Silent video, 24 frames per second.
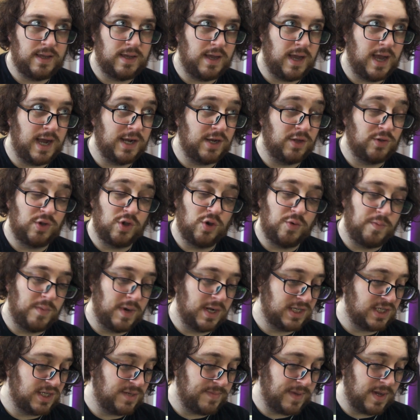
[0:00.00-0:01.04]
I don't know
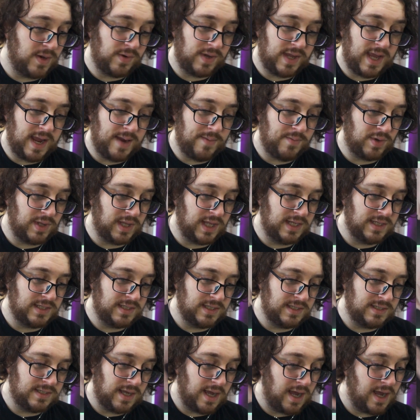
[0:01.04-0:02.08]
much about camera
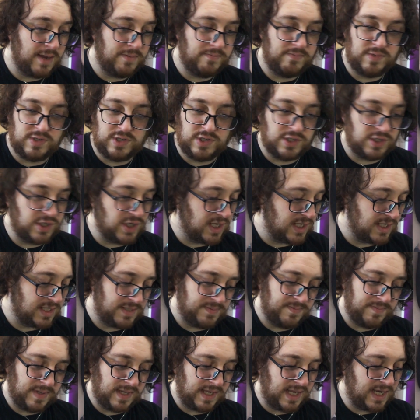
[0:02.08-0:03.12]
lenses. I'm
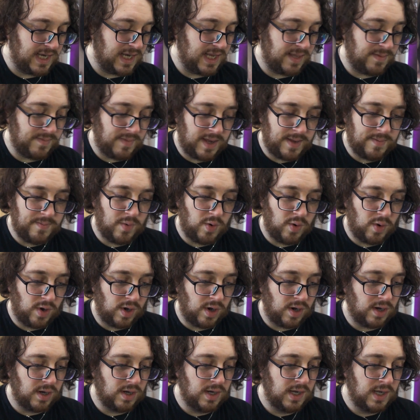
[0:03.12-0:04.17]
just beginning my
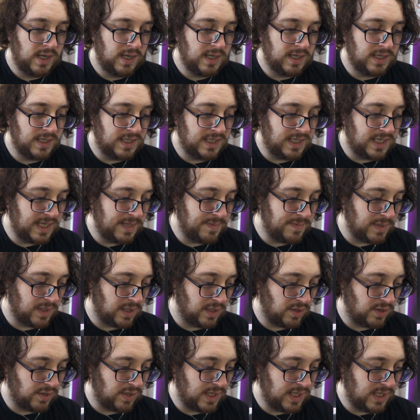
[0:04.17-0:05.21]
more deep
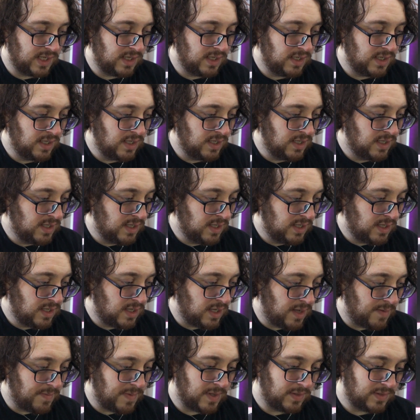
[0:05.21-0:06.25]
learning
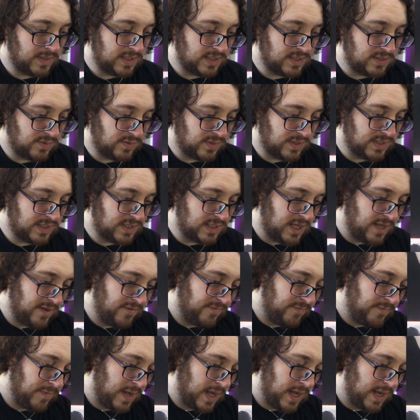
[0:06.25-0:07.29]
about this sort of
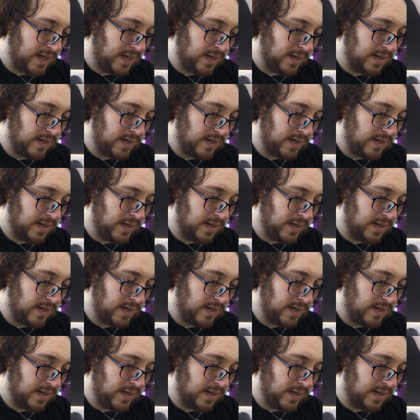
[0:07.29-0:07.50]
stuff, but